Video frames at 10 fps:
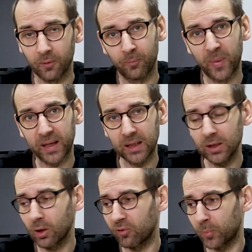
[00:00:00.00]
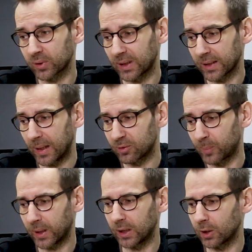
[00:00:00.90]
beginning of Portal Games,
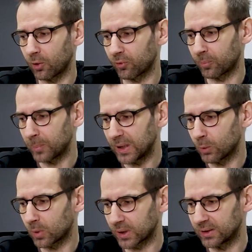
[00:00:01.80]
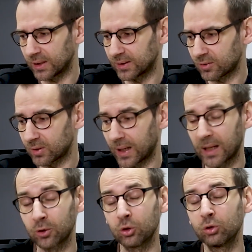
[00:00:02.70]
beginning of me working in the industry, I
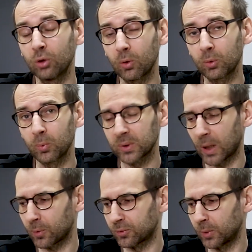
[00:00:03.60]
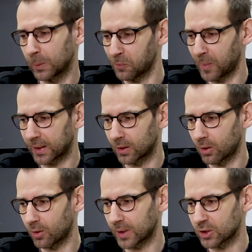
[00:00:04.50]
had no clue what I was doing with Michael
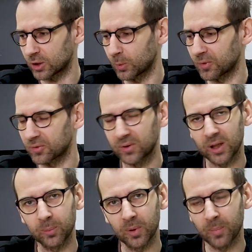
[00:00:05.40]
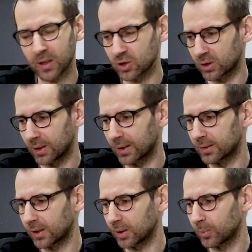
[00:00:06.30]
Orad. It was terrible budgeting,
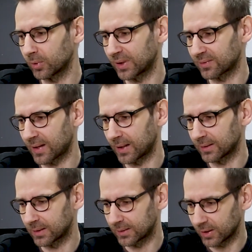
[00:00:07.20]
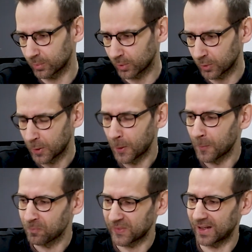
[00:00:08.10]
terrible design, terrible
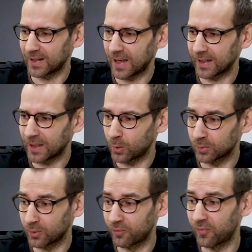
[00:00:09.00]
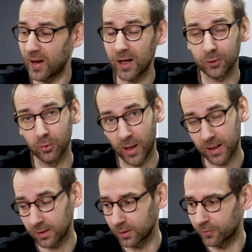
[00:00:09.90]
layout, far too
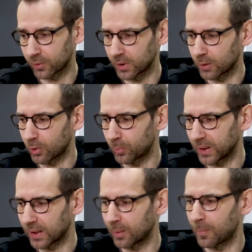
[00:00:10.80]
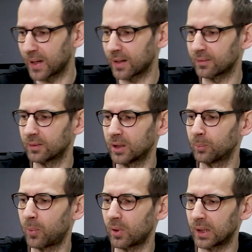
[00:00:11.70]
early for the role-playing game magazine in
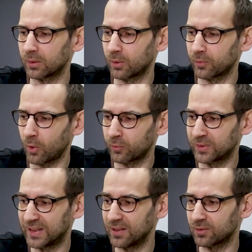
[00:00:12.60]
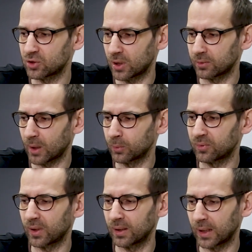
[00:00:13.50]
Poland of this genre, I would
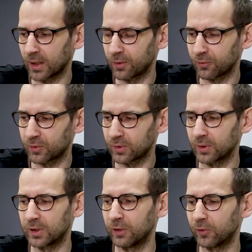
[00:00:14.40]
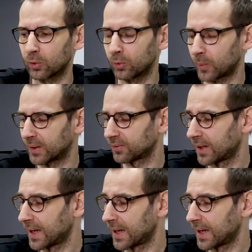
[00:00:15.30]
say, like a difficult one.